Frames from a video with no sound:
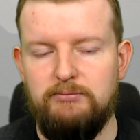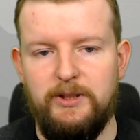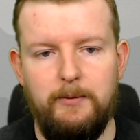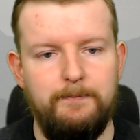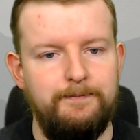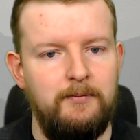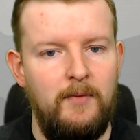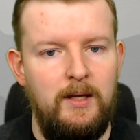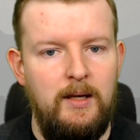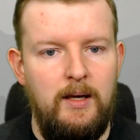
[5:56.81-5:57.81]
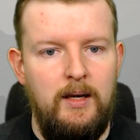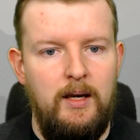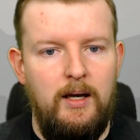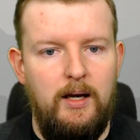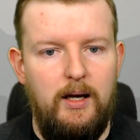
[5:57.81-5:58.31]
So,
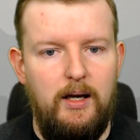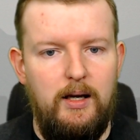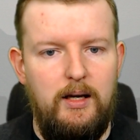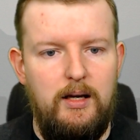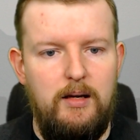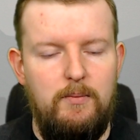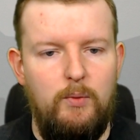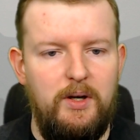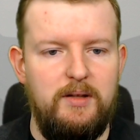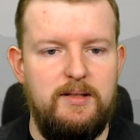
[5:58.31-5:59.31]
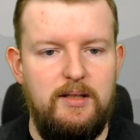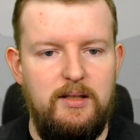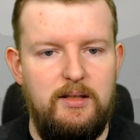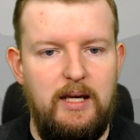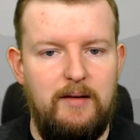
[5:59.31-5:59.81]
what else
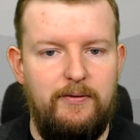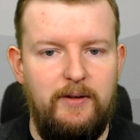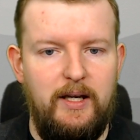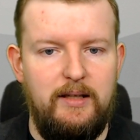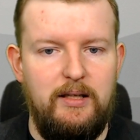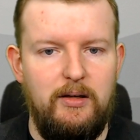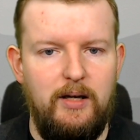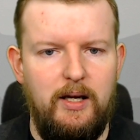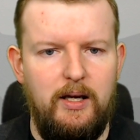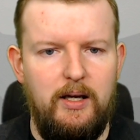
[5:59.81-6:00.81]
did get flagged here?